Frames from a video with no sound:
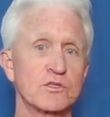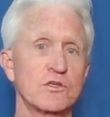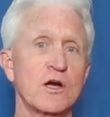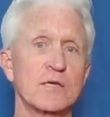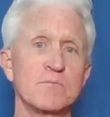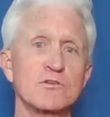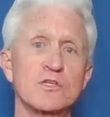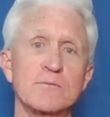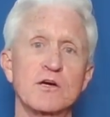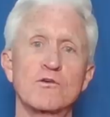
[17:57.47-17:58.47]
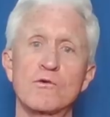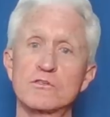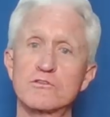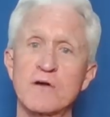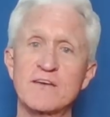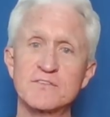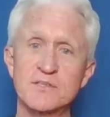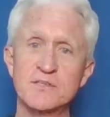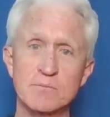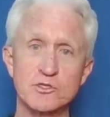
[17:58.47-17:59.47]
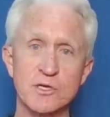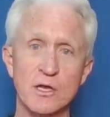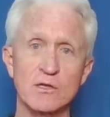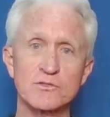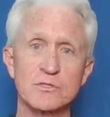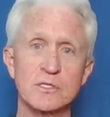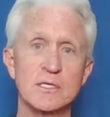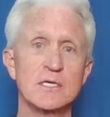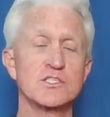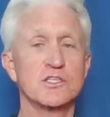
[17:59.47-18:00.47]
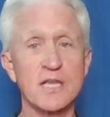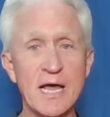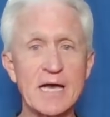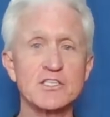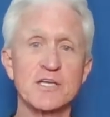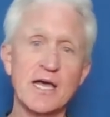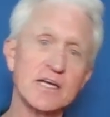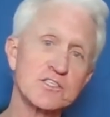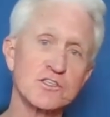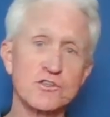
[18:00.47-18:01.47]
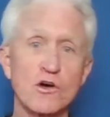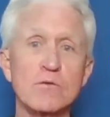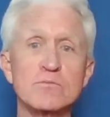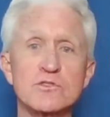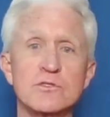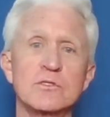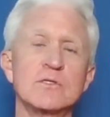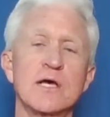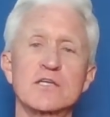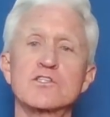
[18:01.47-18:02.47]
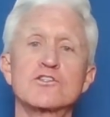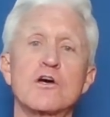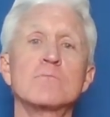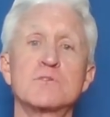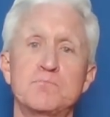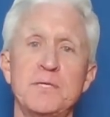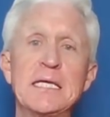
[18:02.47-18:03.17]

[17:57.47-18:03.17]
We're talking mostly about cord derived stem cells slash exosomes, exosomes